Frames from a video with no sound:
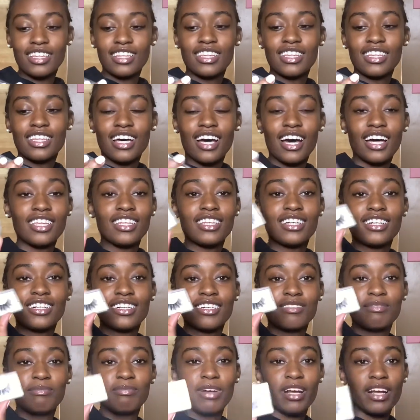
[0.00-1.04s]
The
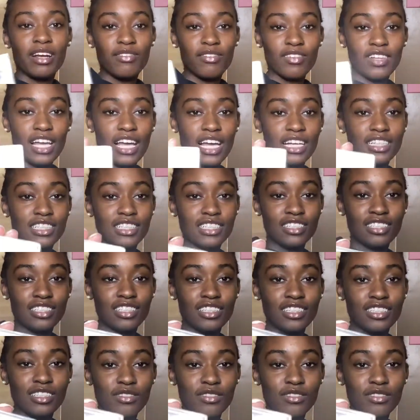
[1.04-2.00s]
other pair of lashes, these are